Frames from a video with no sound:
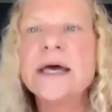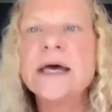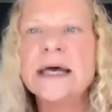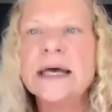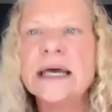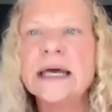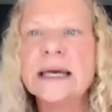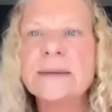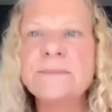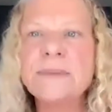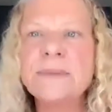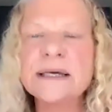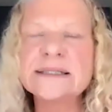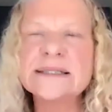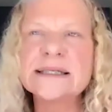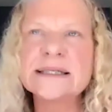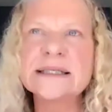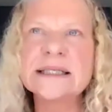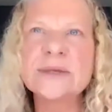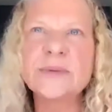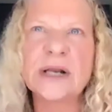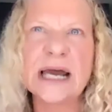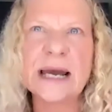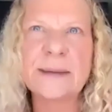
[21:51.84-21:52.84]
And
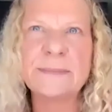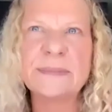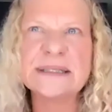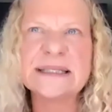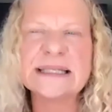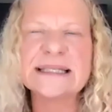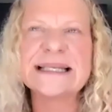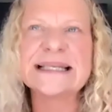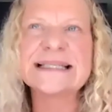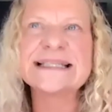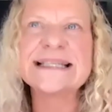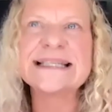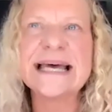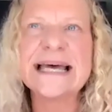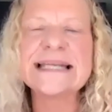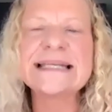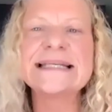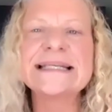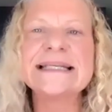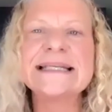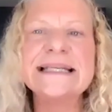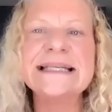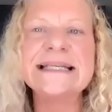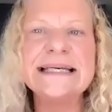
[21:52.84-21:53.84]
basically what happens is a
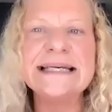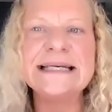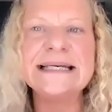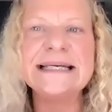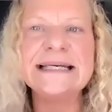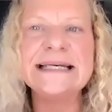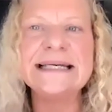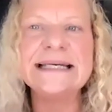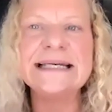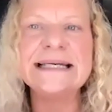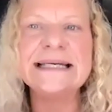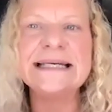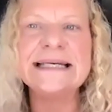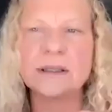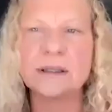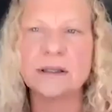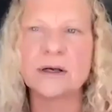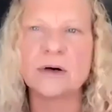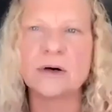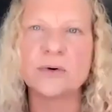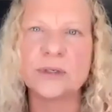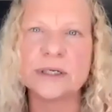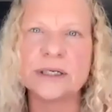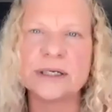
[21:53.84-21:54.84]
tendon needs to be
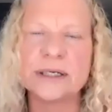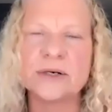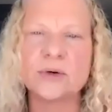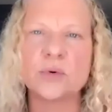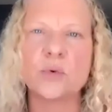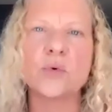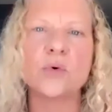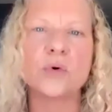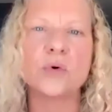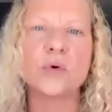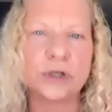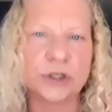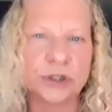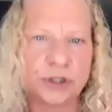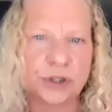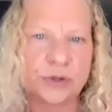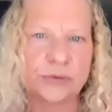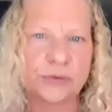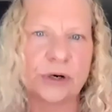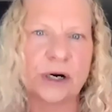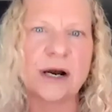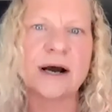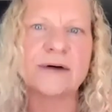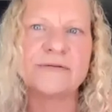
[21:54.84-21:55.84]
loaded in order to
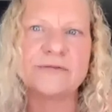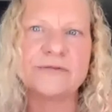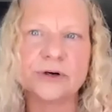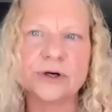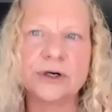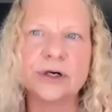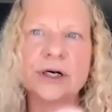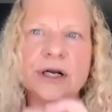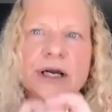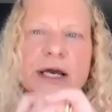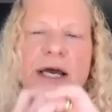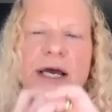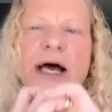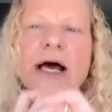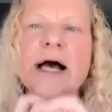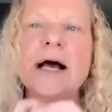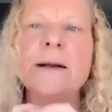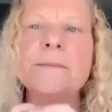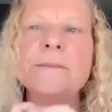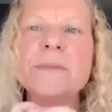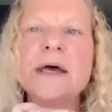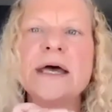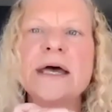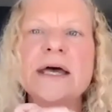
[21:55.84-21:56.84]
recover.
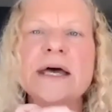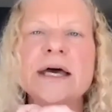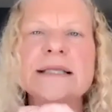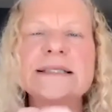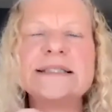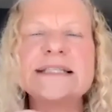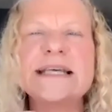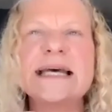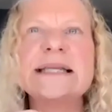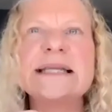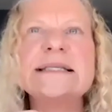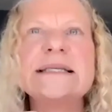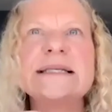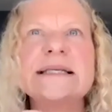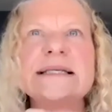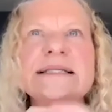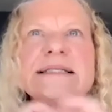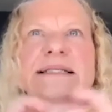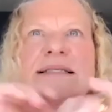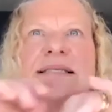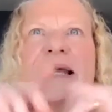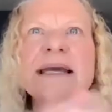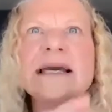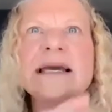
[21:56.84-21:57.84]
A tendon, it's
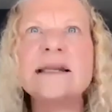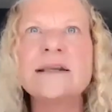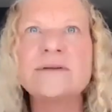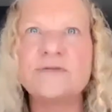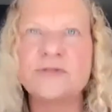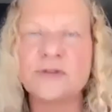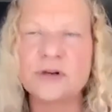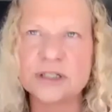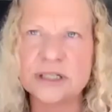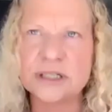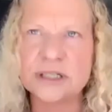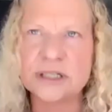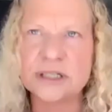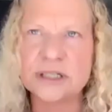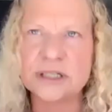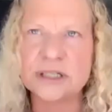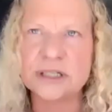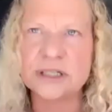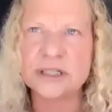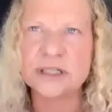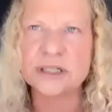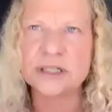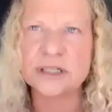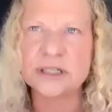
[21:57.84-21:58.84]
negative for a tendon
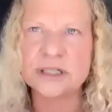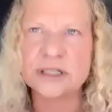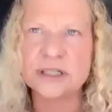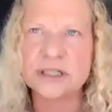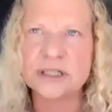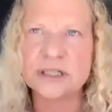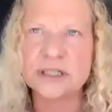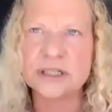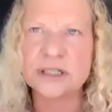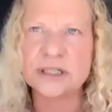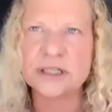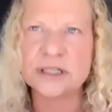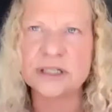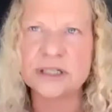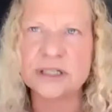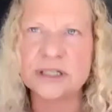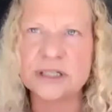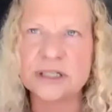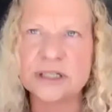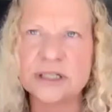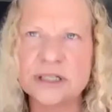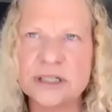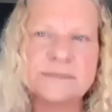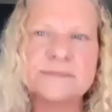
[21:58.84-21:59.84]
to be
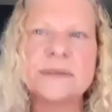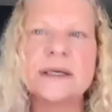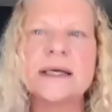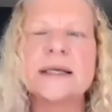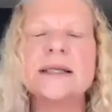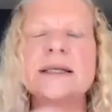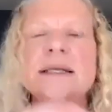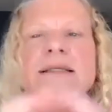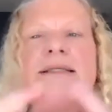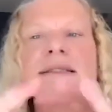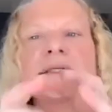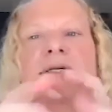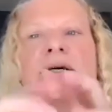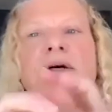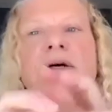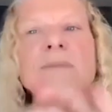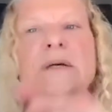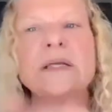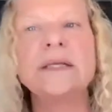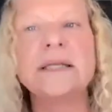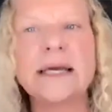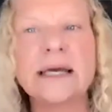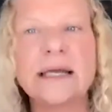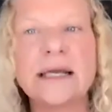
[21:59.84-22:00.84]
immobilized, and it can be
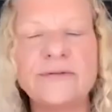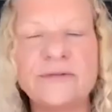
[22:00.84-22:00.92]
negative for